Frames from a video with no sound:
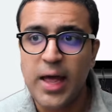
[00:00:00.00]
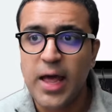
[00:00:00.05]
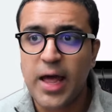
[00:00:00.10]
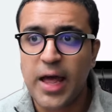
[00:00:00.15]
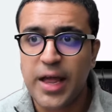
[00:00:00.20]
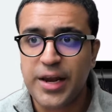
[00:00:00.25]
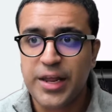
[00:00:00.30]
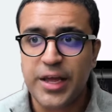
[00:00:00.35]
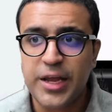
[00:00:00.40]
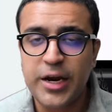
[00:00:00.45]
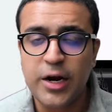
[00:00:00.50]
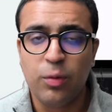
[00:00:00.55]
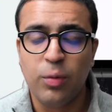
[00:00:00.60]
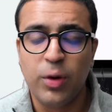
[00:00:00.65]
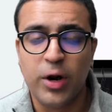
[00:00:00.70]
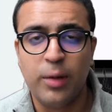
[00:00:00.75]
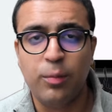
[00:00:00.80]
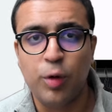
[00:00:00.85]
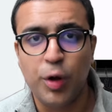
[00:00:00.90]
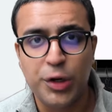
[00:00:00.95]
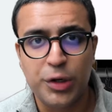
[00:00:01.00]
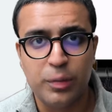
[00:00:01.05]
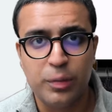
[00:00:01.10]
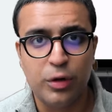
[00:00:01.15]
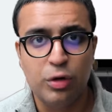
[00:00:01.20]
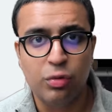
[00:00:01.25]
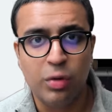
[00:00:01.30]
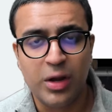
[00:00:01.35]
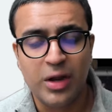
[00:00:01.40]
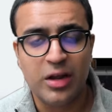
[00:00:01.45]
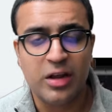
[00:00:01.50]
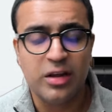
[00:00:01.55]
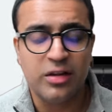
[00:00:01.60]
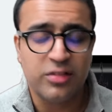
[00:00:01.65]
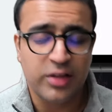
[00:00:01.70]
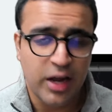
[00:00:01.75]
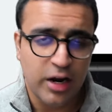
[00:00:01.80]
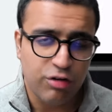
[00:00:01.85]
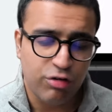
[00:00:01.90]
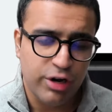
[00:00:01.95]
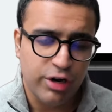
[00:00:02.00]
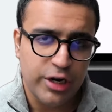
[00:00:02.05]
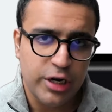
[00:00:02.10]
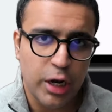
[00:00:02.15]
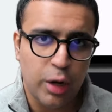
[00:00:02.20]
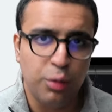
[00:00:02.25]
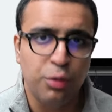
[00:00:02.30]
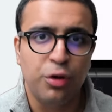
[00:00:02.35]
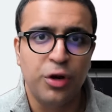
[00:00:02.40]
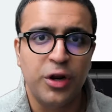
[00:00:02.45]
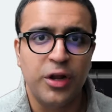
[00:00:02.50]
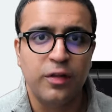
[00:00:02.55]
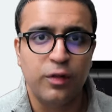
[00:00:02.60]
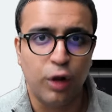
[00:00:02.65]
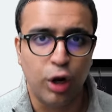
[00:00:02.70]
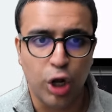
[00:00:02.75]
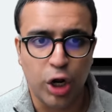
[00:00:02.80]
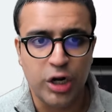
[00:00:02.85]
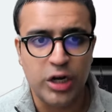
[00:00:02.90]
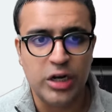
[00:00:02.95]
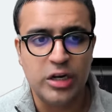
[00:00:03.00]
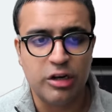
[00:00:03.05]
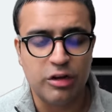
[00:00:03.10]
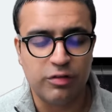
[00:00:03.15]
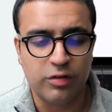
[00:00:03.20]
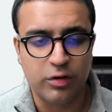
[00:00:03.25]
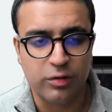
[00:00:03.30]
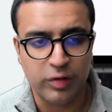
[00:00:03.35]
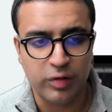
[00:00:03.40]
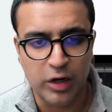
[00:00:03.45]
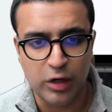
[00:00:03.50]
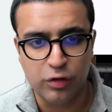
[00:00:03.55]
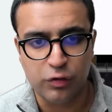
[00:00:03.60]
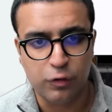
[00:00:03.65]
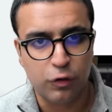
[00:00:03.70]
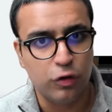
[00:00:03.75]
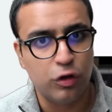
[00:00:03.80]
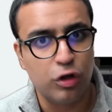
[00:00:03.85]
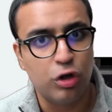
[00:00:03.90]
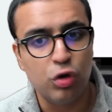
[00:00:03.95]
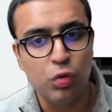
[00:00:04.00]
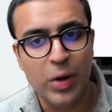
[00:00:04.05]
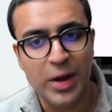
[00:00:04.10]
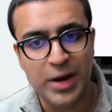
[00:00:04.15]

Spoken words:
And here what I'm going to be doing is actually downloading the Lottie JSON files for the two